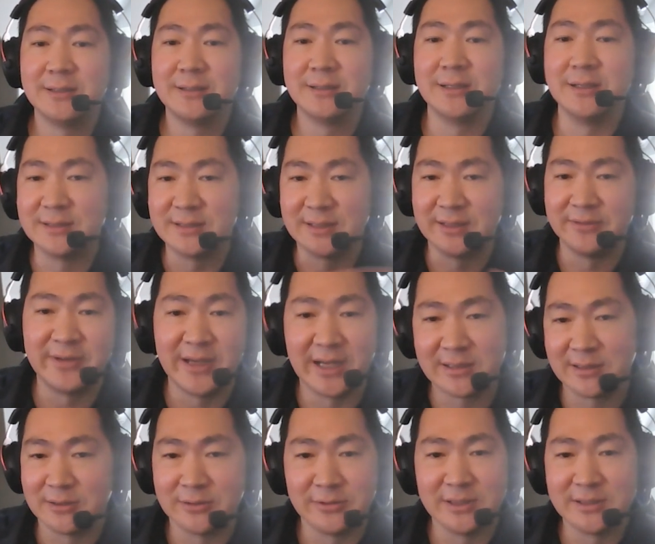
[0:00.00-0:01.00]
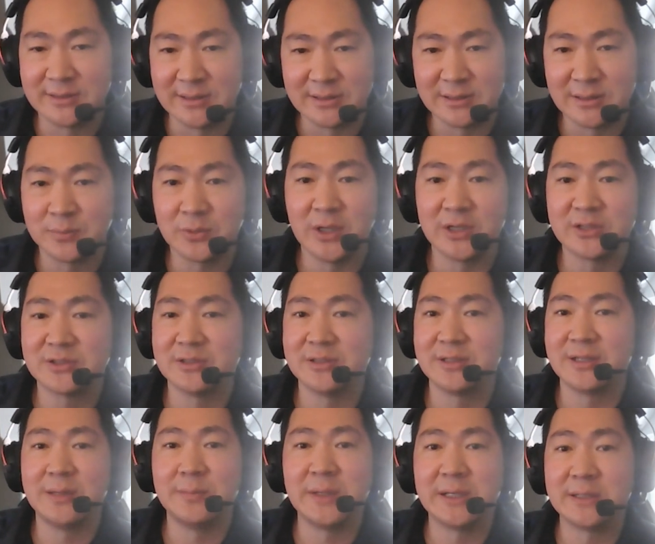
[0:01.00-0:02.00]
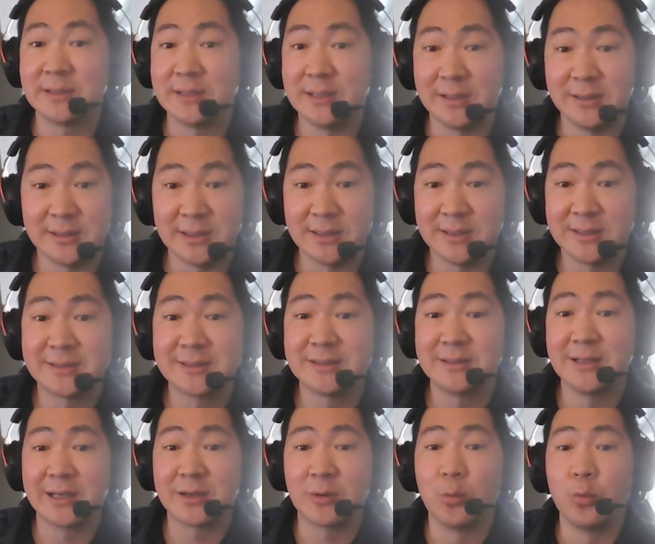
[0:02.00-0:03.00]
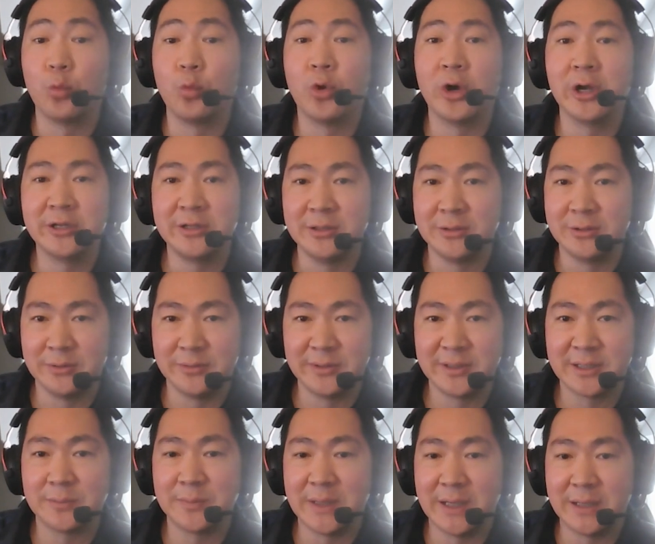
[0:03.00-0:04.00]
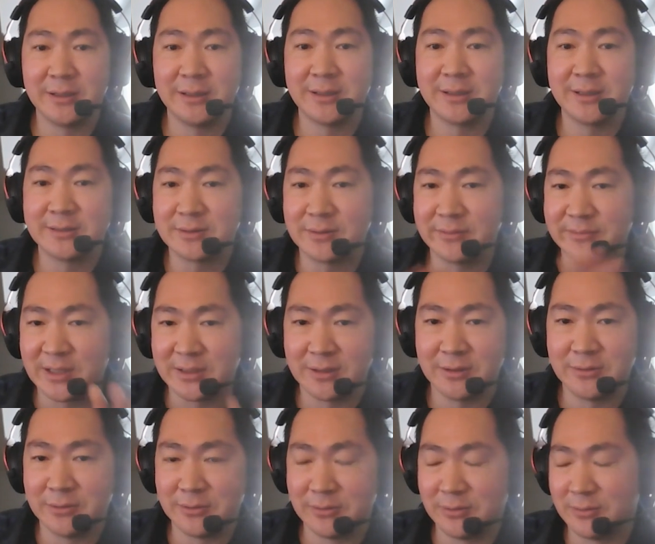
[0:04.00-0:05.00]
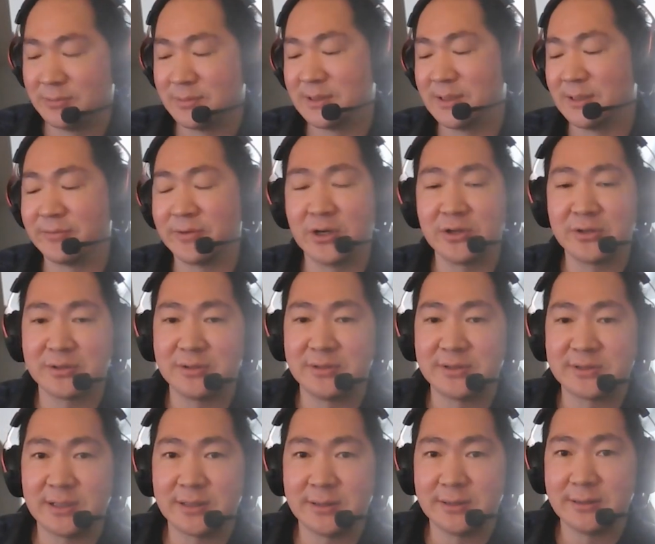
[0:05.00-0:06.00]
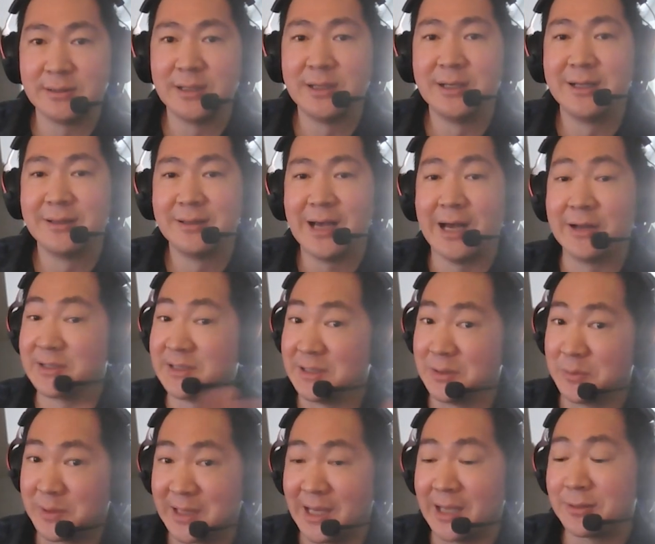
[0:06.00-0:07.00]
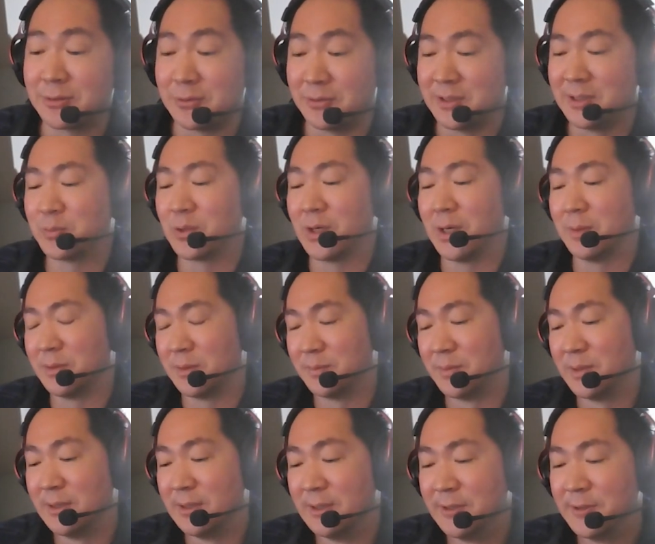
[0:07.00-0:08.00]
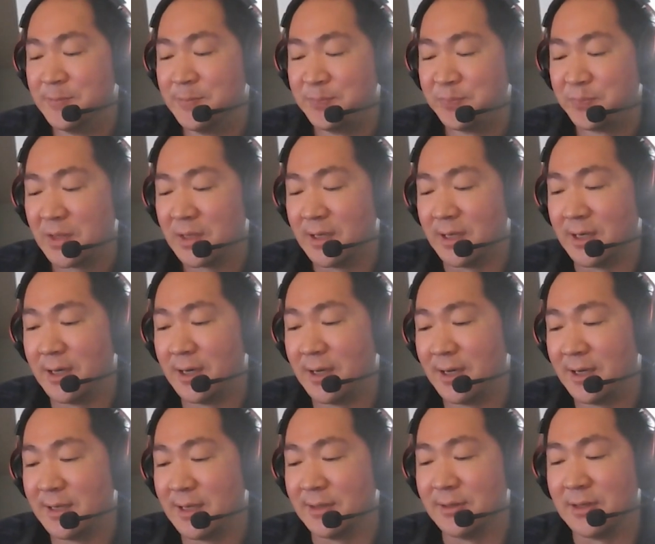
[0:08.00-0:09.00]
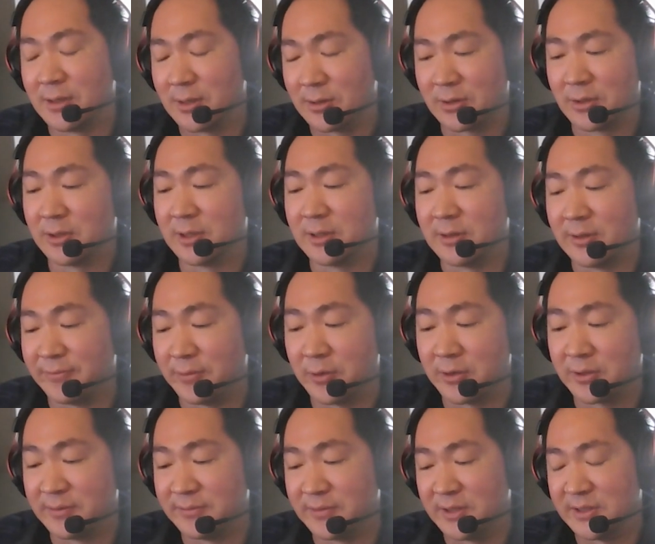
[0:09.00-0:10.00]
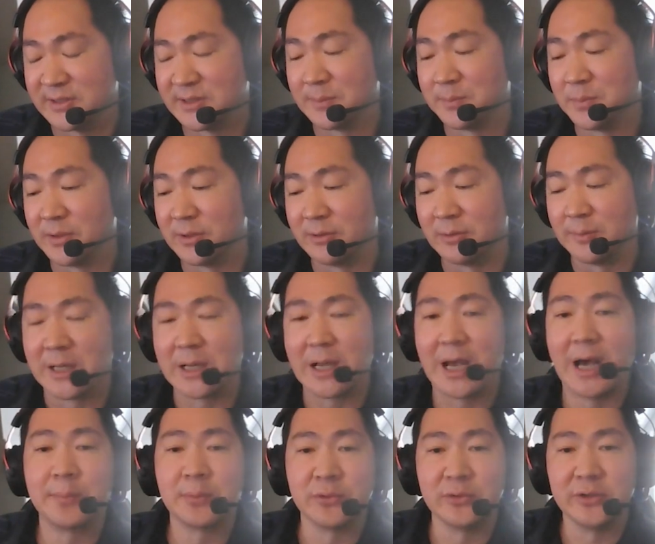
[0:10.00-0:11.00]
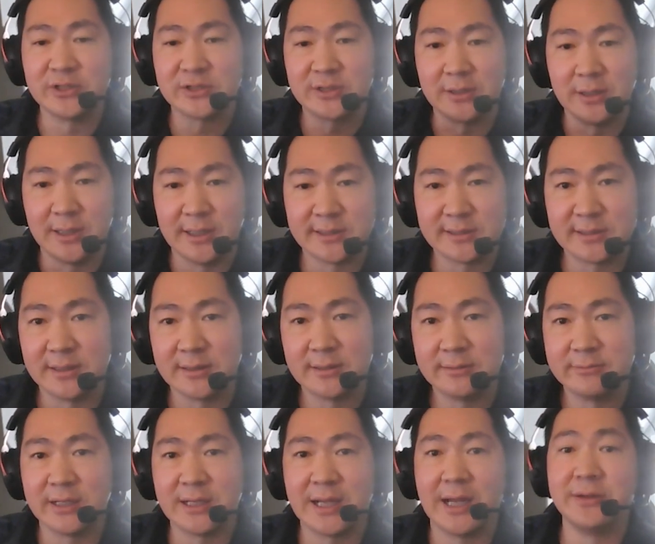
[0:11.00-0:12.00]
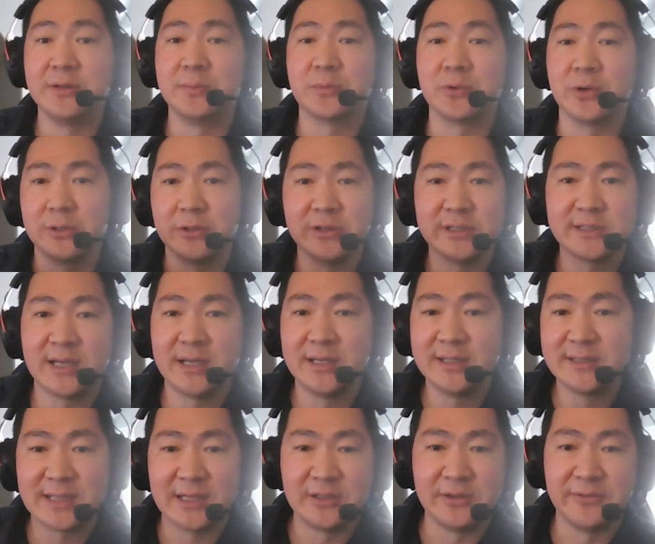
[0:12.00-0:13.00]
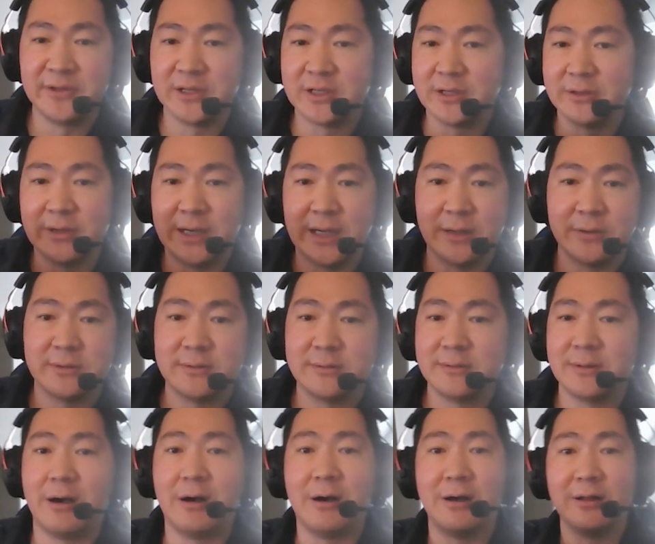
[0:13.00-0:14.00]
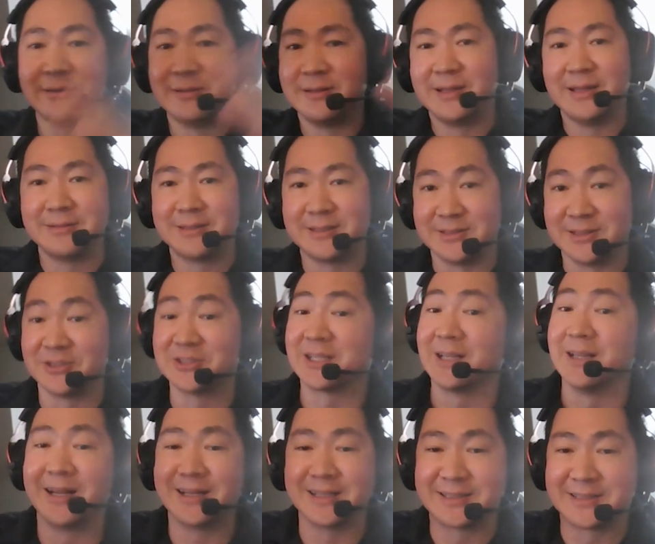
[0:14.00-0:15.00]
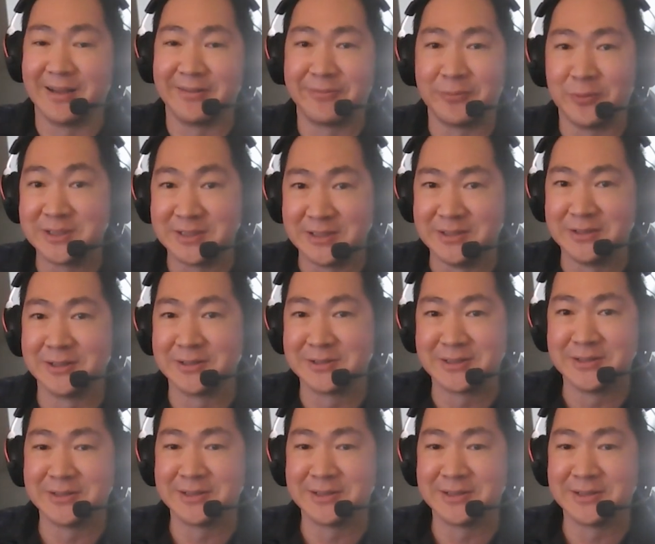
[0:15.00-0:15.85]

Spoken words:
is in fact increasing depression and mental illness? Like, what are you doing about it? And so I've got a whole set of articles on how to deal with that thorny problem. And then the third and the fourth are very simple. They're about operationalizing, right? How do you prioritize? How do you figure out all? Because there's a lot of stuff. Once you do those two